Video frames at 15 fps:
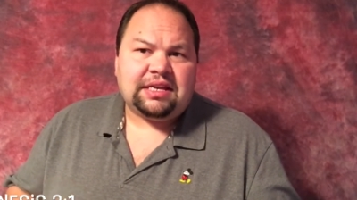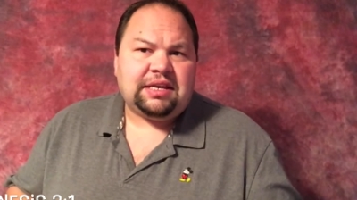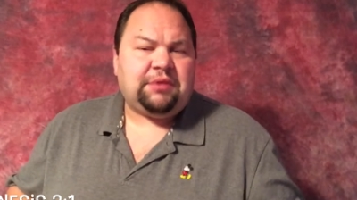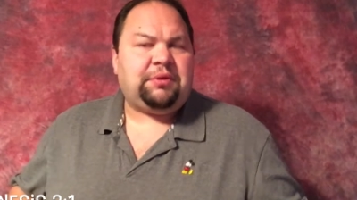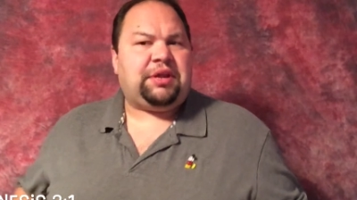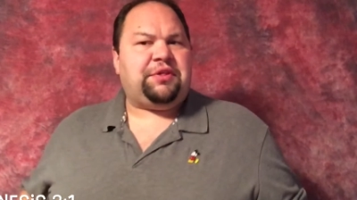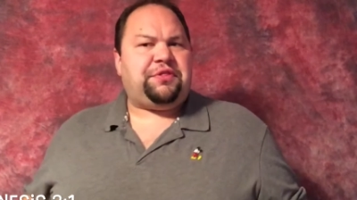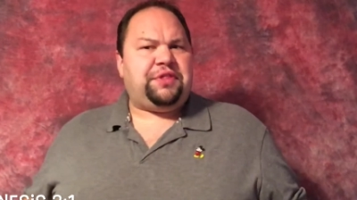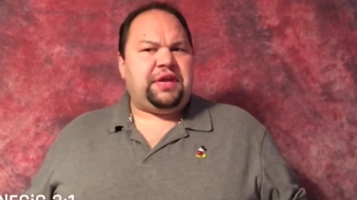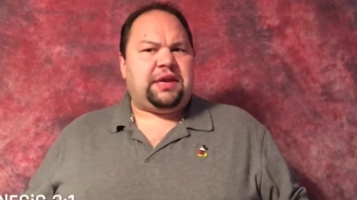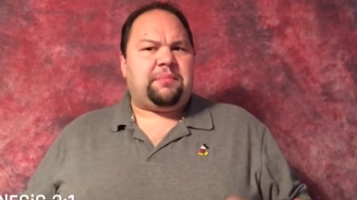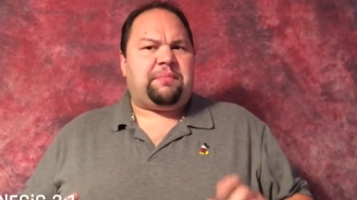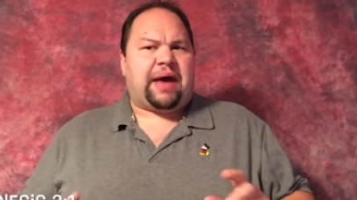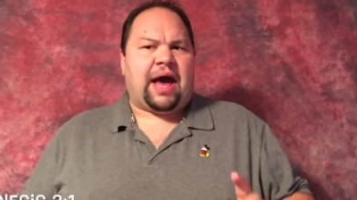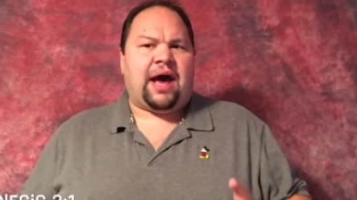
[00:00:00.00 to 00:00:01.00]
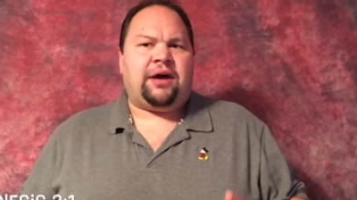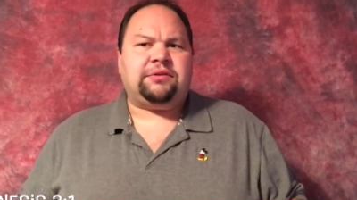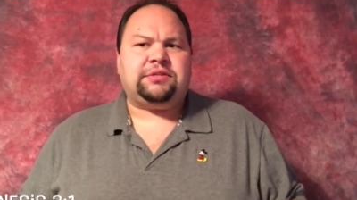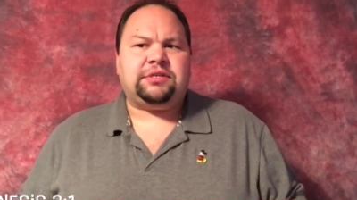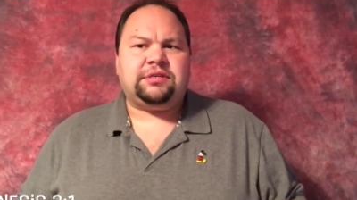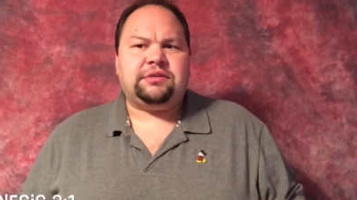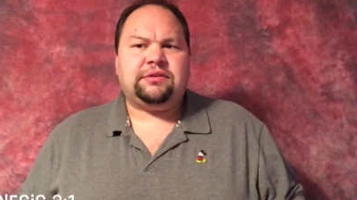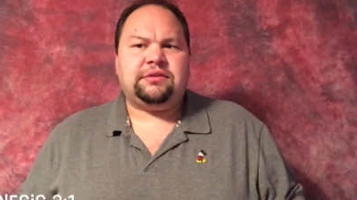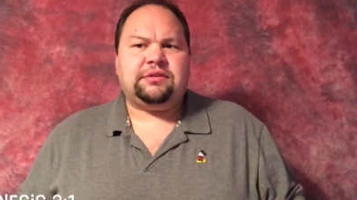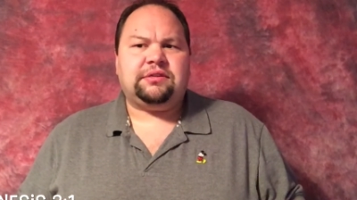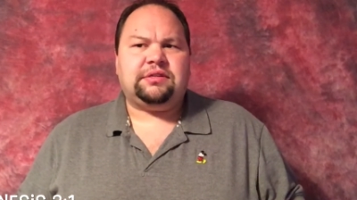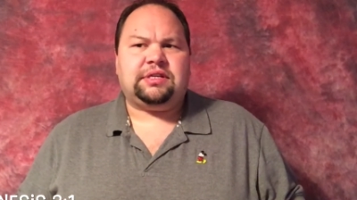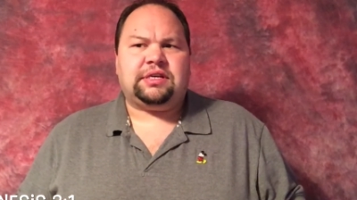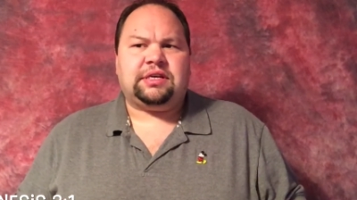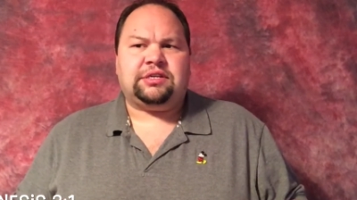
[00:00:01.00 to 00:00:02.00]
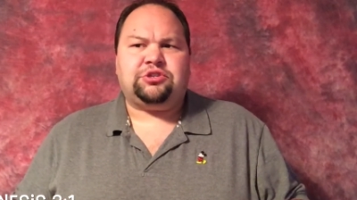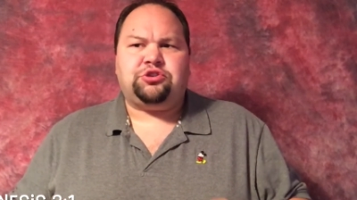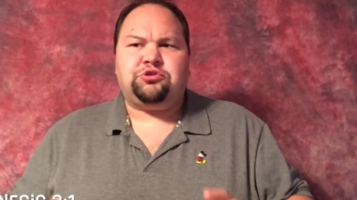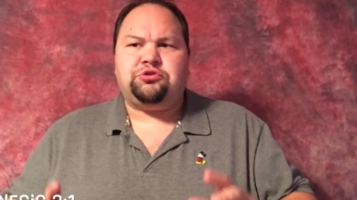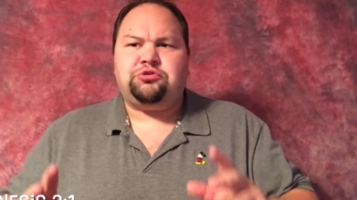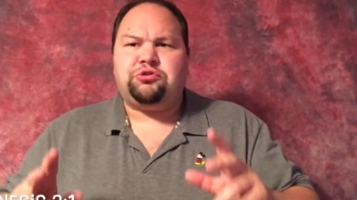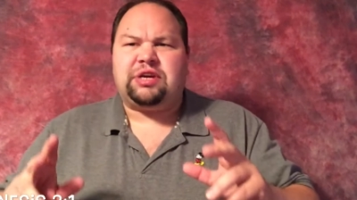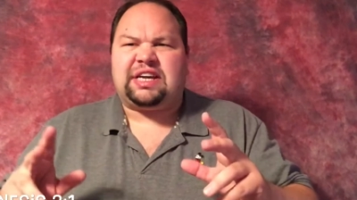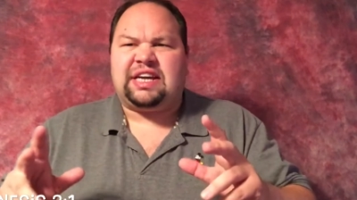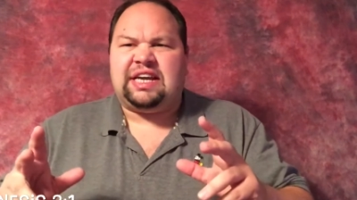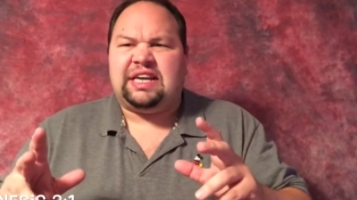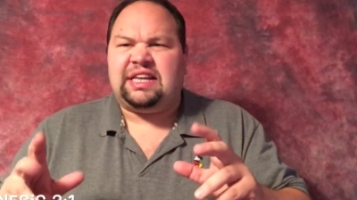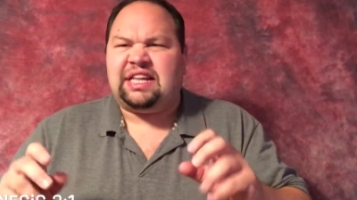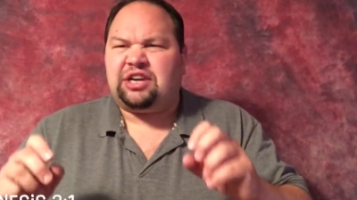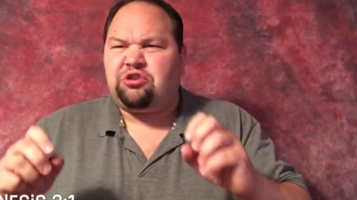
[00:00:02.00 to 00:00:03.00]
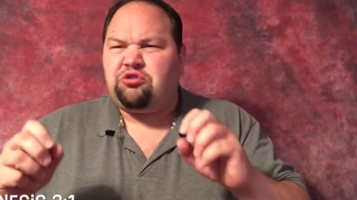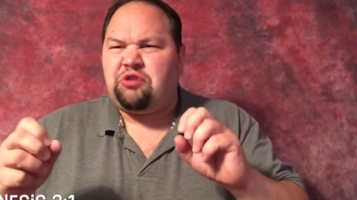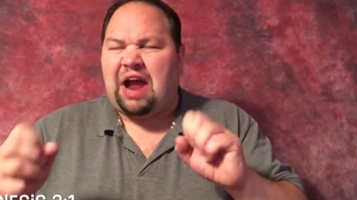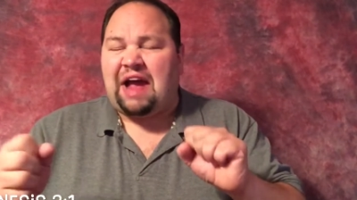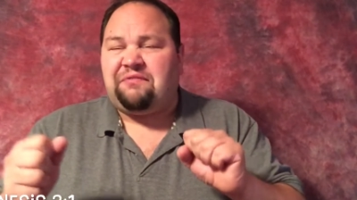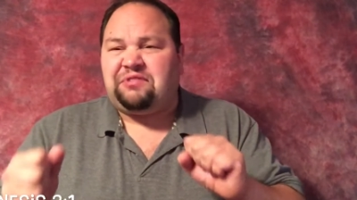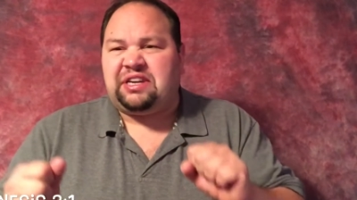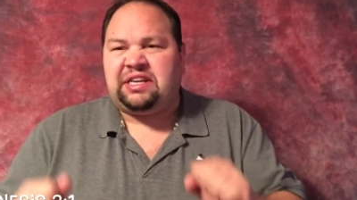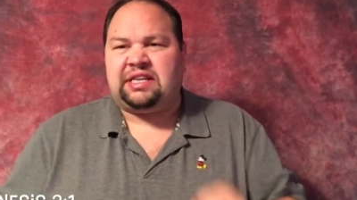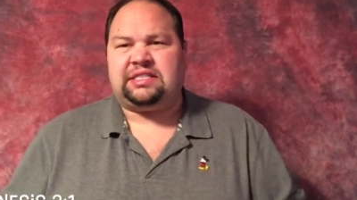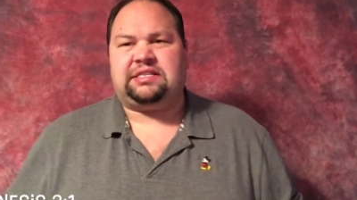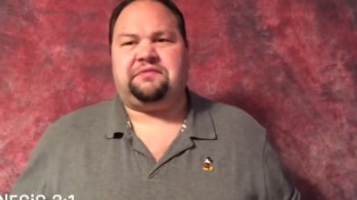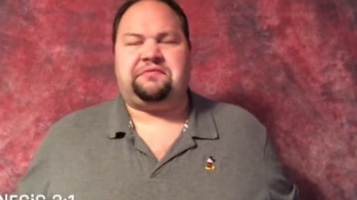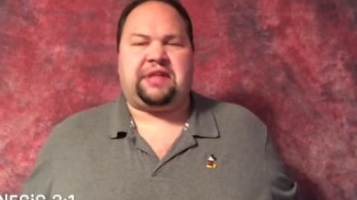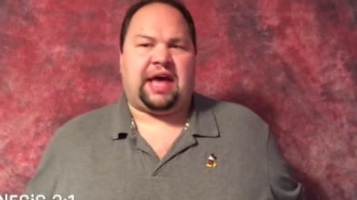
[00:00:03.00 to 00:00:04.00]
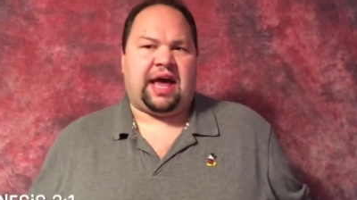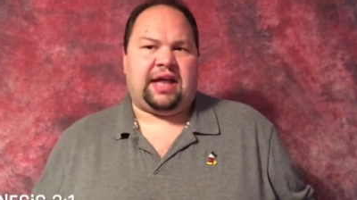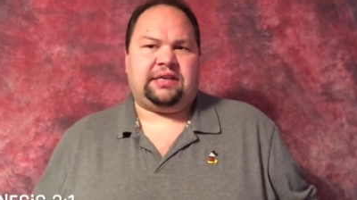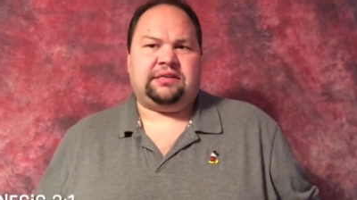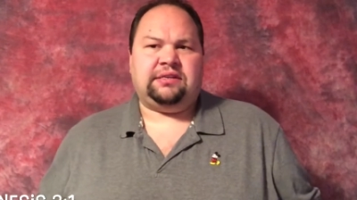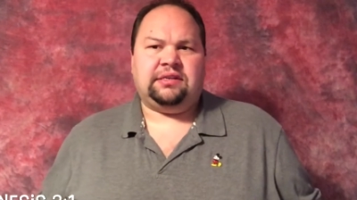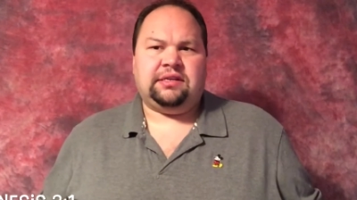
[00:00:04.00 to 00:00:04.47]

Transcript: And when you think about the tricky, the craftiness of that,